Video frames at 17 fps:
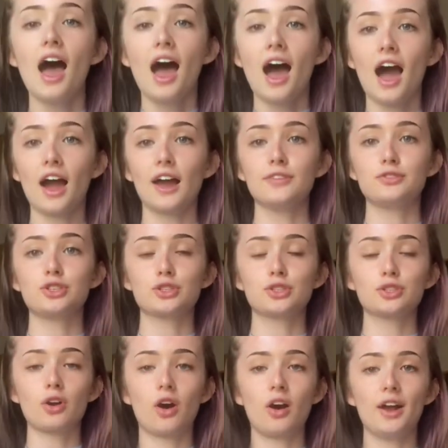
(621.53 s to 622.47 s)
I've
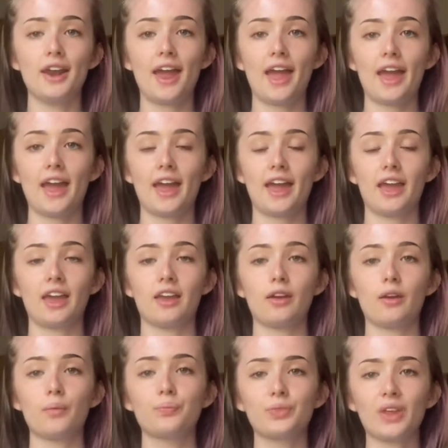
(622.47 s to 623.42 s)
just got on
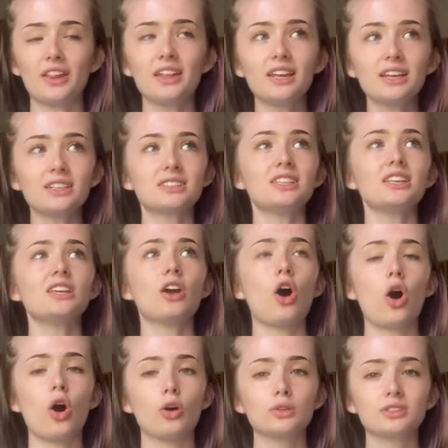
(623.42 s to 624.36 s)
a, I think it's the
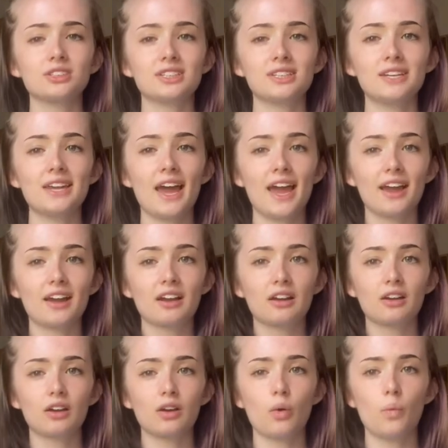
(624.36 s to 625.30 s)
halter
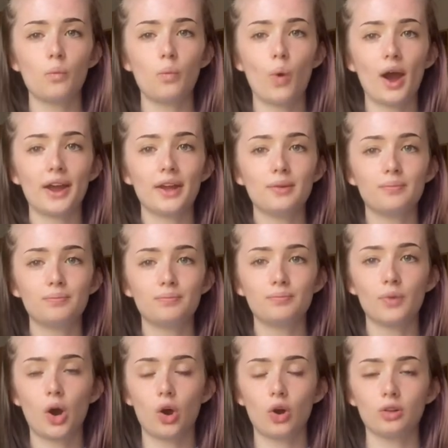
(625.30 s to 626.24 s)
neck white
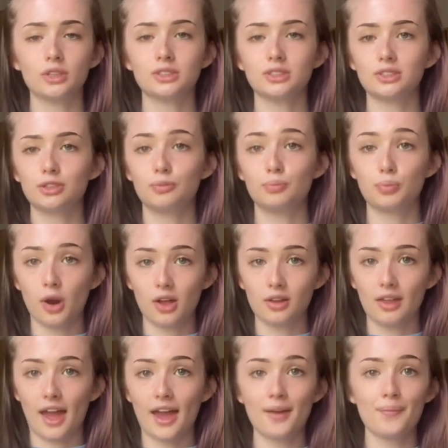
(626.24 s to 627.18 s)
Hollister
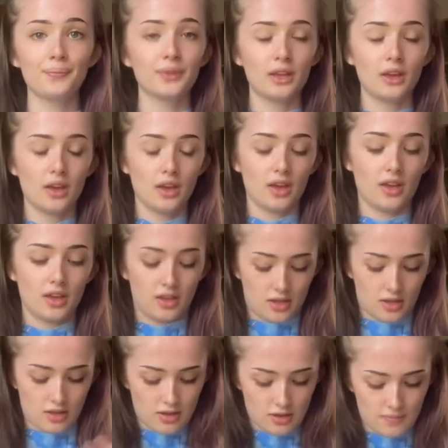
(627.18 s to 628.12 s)
bralette.
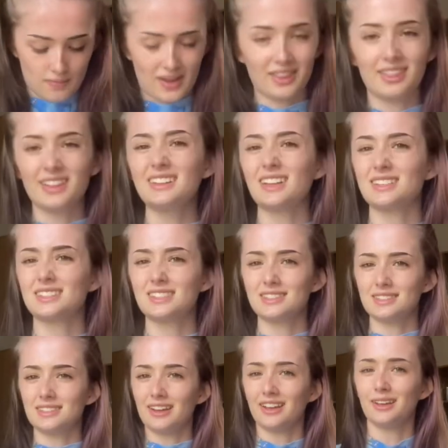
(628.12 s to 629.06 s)
I think that's
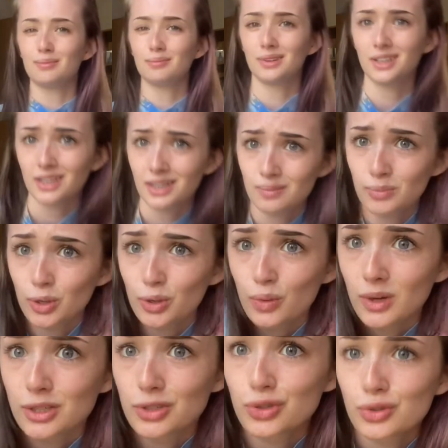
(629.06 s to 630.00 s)
its name. I'm not
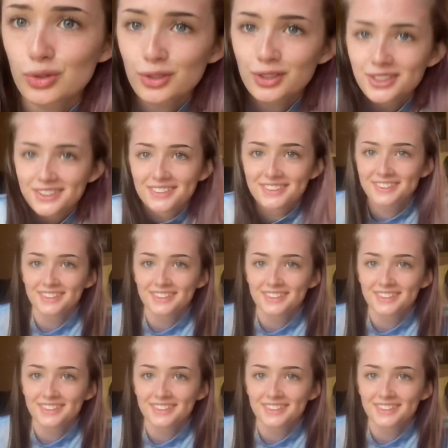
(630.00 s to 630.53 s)
quite sure.